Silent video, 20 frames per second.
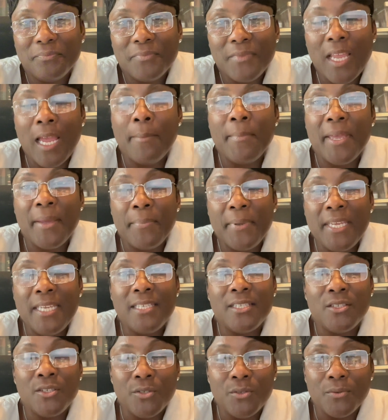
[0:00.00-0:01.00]
I'm at
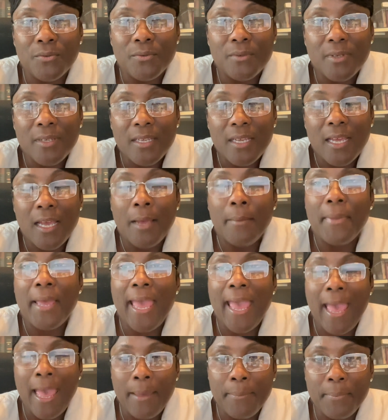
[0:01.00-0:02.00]
peace too. I'm
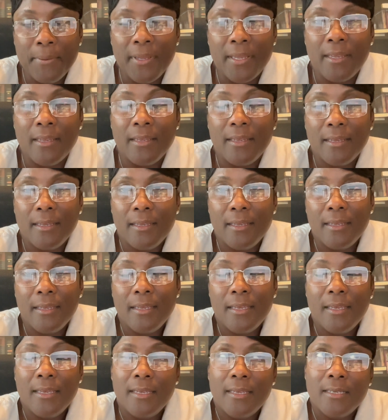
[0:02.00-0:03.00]
happy.
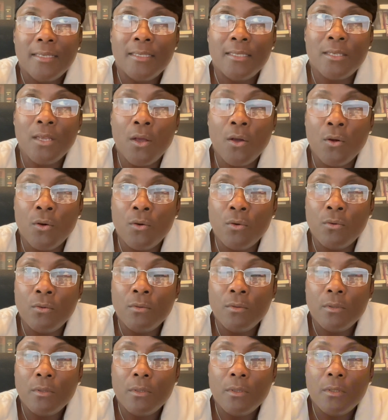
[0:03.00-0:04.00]
So,
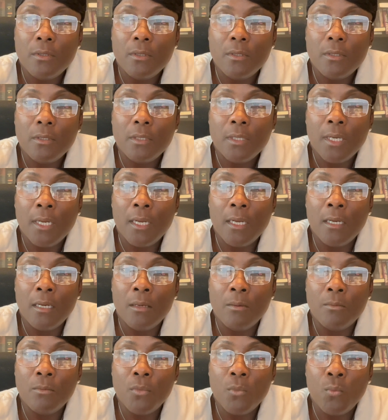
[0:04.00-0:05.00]

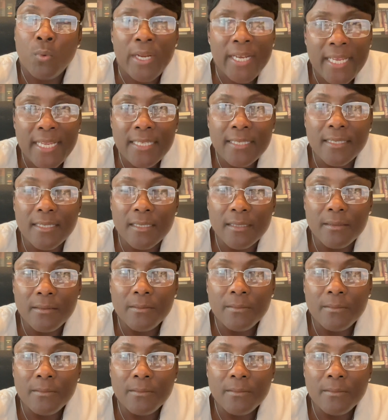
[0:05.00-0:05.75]
what is it?